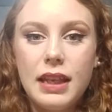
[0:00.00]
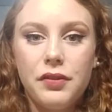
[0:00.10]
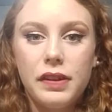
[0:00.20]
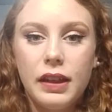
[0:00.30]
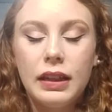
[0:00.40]
is
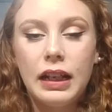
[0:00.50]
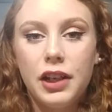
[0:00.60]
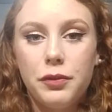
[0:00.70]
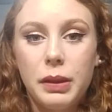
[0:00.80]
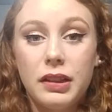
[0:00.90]
everything that
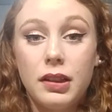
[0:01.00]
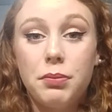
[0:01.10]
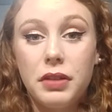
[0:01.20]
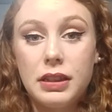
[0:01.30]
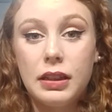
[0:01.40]
I've picked
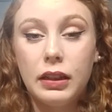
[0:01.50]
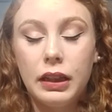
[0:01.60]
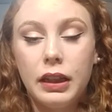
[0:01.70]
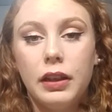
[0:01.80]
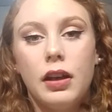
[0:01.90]
up
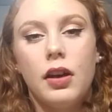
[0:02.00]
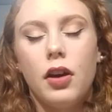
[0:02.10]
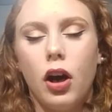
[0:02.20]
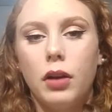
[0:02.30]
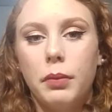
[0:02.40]
recently
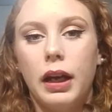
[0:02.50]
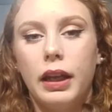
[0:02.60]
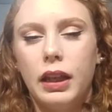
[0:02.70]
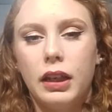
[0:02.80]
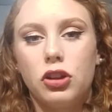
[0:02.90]
on
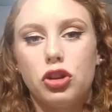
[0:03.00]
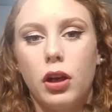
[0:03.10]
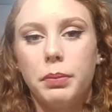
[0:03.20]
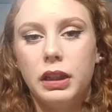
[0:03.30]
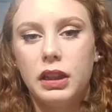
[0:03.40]
my like
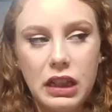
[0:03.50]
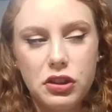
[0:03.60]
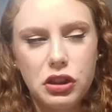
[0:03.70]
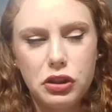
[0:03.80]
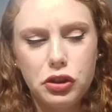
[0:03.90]
shopping
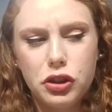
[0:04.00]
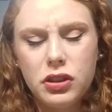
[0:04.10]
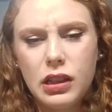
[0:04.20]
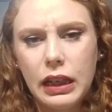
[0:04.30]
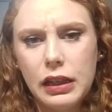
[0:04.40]

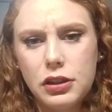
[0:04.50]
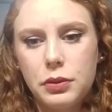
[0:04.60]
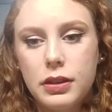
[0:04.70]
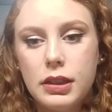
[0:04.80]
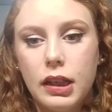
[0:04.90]
excursions, I guess
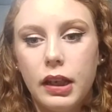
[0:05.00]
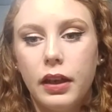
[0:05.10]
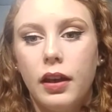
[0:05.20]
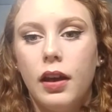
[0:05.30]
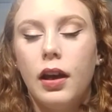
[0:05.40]
you would
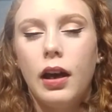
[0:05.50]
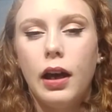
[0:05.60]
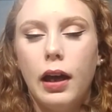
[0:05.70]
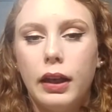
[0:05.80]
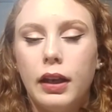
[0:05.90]
say.
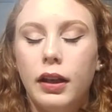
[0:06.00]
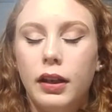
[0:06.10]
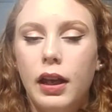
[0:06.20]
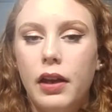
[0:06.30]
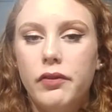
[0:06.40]
I
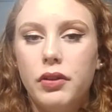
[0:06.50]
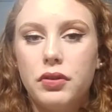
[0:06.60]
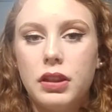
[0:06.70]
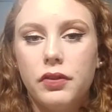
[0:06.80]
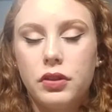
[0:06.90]
kind of have no
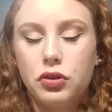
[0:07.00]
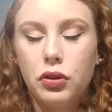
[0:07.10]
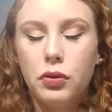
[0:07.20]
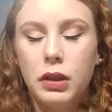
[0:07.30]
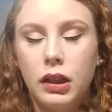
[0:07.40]

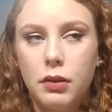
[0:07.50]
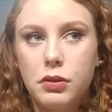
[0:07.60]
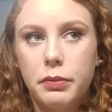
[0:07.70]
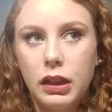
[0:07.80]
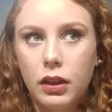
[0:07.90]
self-control when it
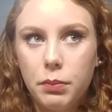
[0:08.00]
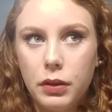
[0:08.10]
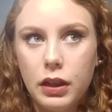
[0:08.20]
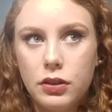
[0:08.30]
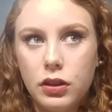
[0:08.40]
comes to
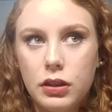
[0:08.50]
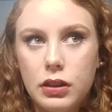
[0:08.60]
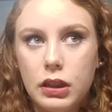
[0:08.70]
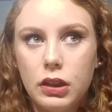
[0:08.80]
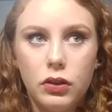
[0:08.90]
makeup, as you can
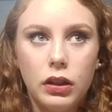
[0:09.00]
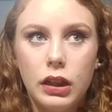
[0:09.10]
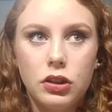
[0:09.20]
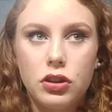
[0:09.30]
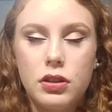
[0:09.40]
see, or
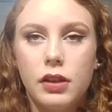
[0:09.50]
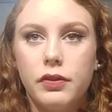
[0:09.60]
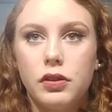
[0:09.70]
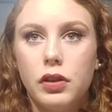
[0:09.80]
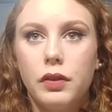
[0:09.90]
like just
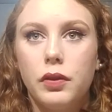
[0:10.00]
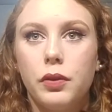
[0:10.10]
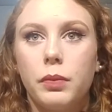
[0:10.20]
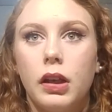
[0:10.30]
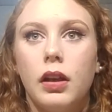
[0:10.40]
stuff in
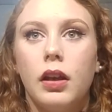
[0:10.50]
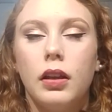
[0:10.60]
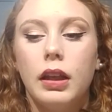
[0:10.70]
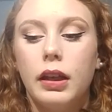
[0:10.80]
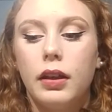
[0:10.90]
general.
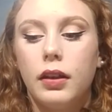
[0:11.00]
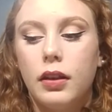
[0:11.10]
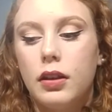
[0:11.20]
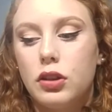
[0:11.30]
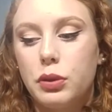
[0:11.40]
Like,
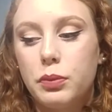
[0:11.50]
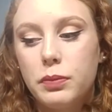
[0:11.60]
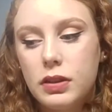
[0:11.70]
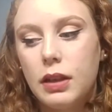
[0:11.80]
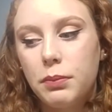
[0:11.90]
to
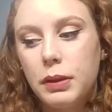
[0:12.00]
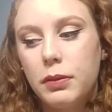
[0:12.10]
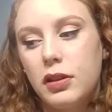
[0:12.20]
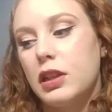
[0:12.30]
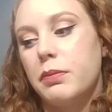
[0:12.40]
some
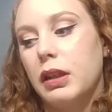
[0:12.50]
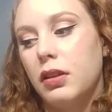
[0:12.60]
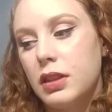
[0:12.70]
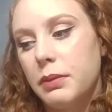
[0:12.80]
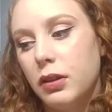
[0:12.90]
people this may
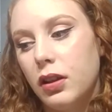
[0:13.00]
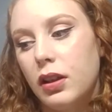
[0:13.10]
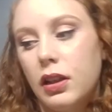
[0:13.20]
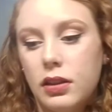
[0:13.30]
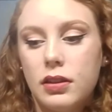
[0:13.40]
not seem a
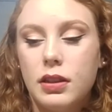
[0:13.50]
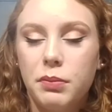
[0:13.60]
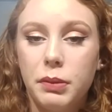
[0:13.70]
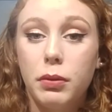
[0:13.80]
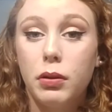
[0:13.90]
lot, and to
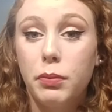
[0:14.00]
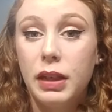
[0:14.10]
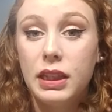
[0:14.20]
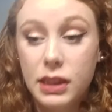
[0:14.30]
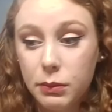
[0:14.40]
some people it
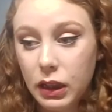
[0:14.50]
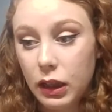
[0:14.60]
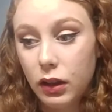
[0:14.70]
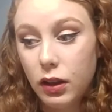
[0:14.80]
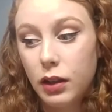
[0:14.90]
may seem
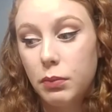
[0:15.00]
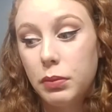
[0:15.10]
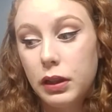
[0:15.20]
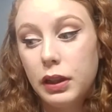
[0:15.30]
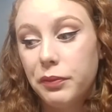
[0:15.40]
like a lot,
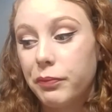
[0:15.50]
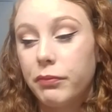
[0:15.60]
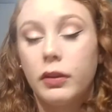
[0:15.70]
but